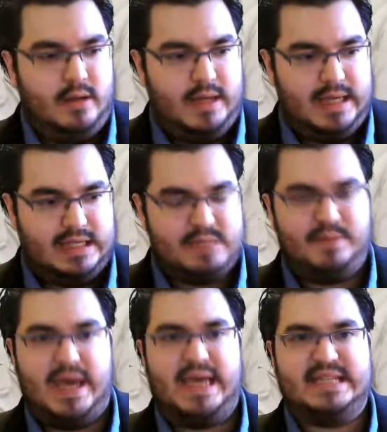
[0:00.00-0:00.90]
is
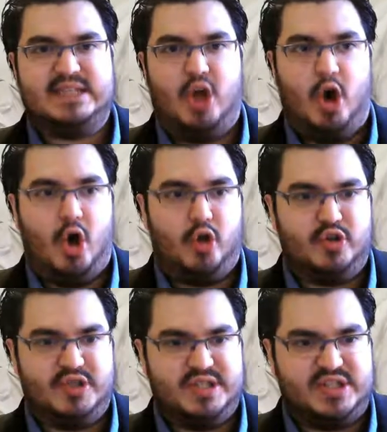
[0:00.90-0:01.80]
based
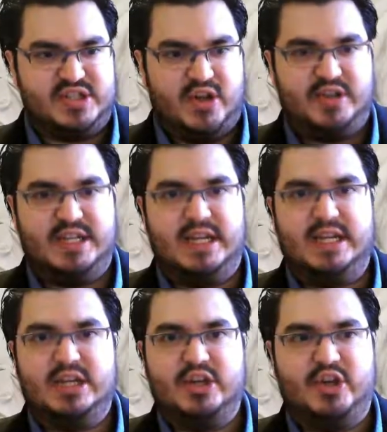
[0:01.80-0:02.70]
on
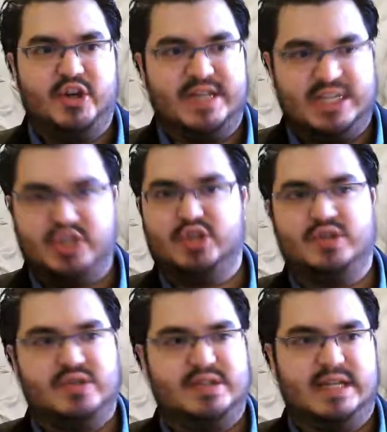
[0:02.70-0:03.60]
studying
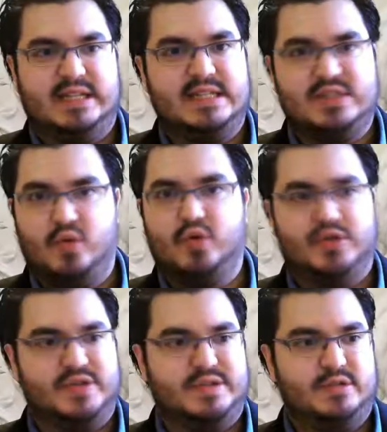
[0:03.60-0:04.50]
conditions and
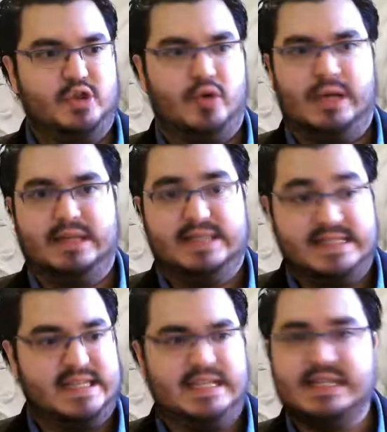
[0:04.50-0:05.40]
disorders, like
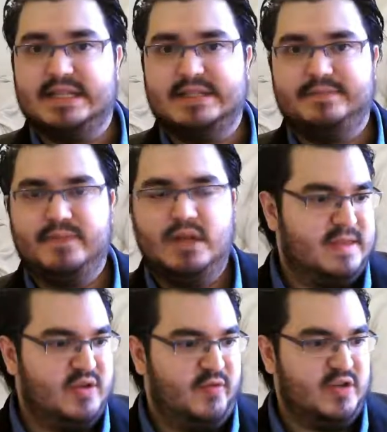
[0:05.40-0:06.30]
diseases.
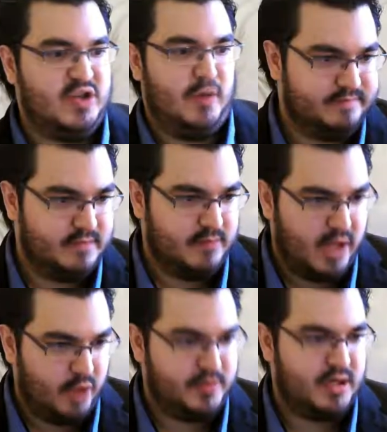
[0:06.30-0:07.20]
So for example,
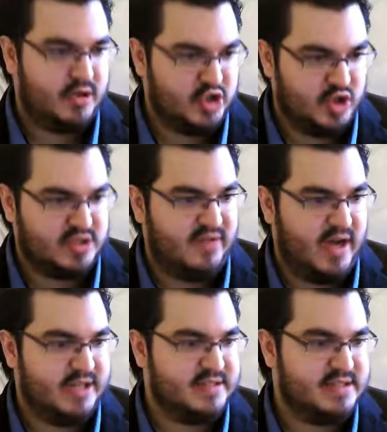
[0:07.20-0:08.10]
myopia,
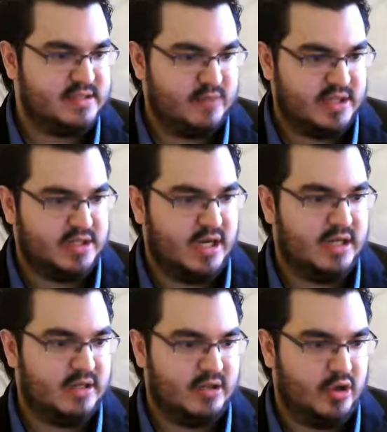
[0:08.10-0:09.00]
conjunctivitis,
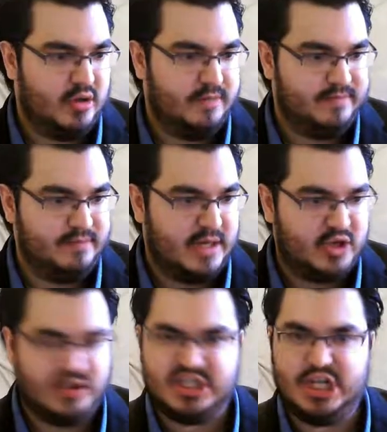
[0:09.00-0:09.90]
retinitis,
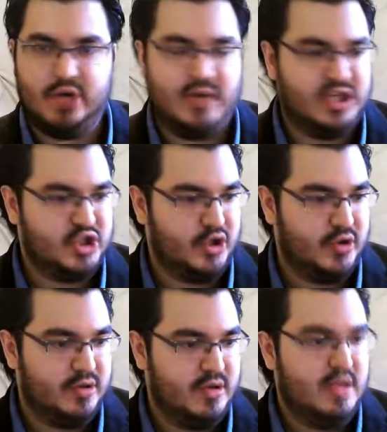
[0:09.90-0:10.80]
macular
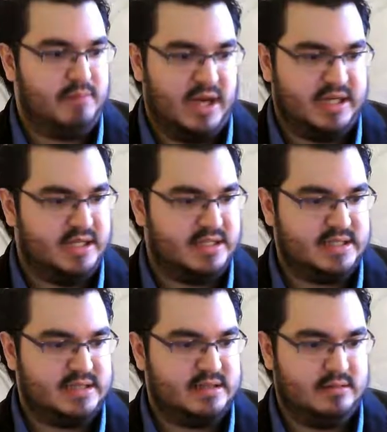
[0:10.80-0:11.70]
degeneration,
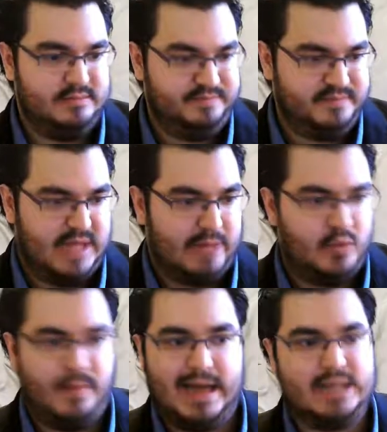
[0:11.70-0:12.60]
blindness,
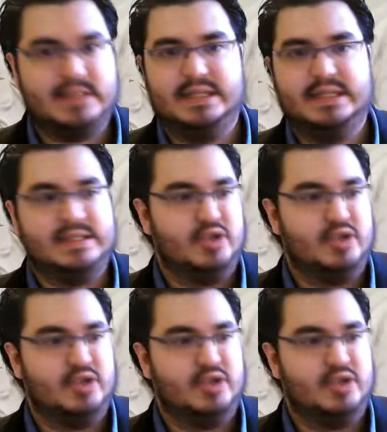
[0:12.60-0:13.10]
abnormalities,